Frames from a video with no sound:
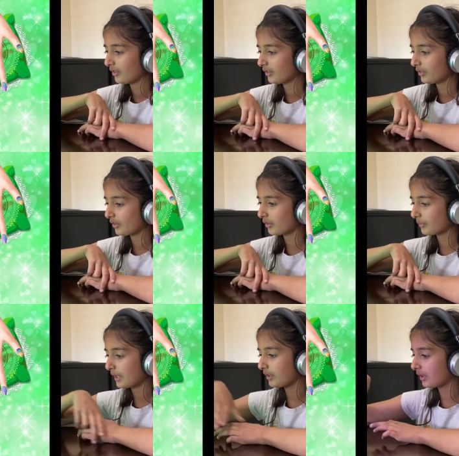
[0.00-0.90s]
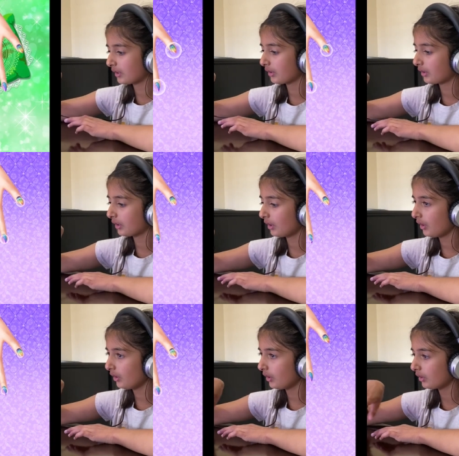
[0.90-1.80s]
So right
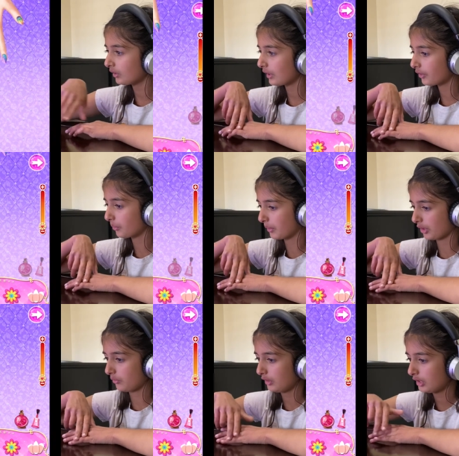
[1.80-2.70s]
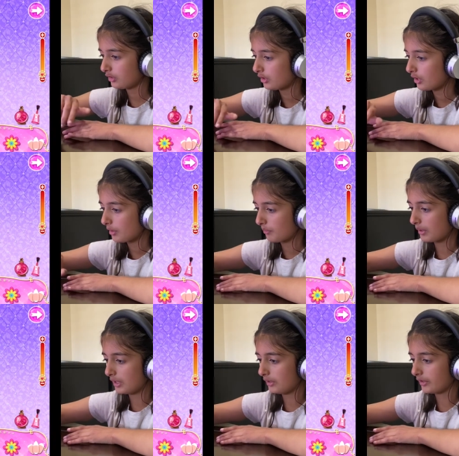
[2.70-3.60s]
here, I'll let you pick one,
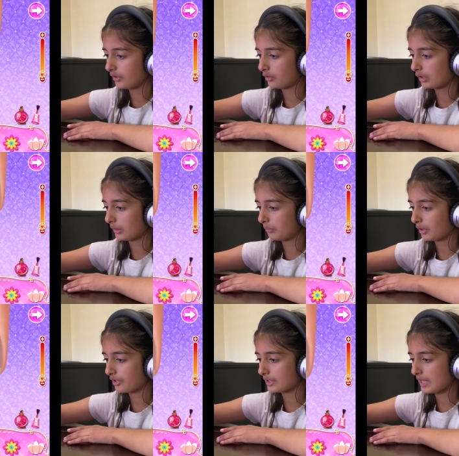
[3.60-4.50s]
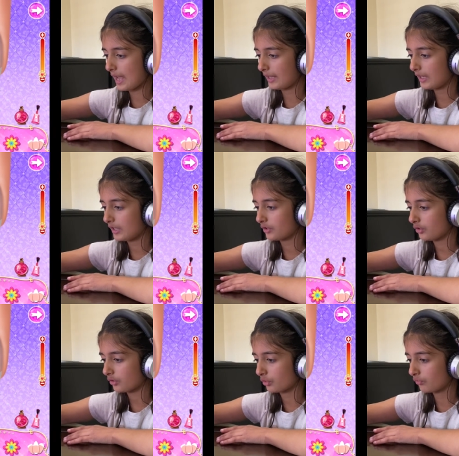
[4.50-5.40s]
but then you can press the
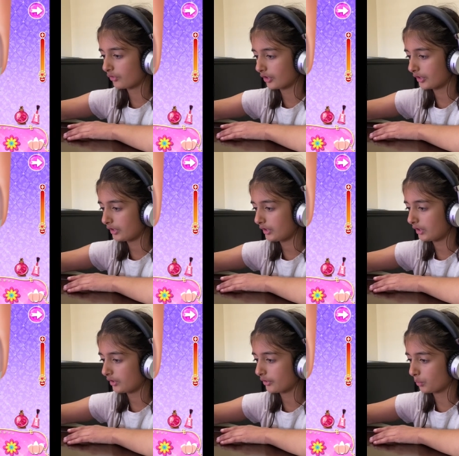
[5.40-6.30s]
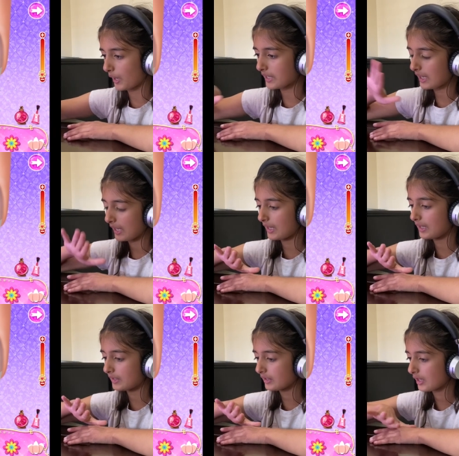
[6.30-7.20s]
hand over here, the white
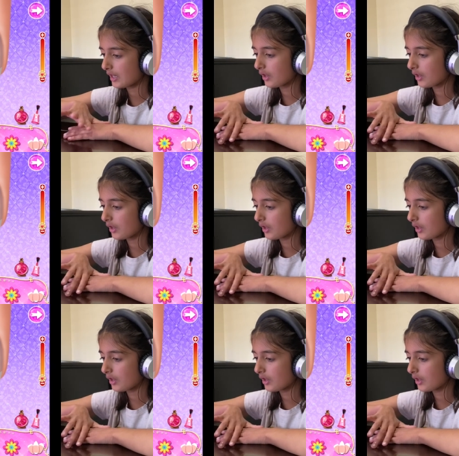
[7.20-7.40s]
hand,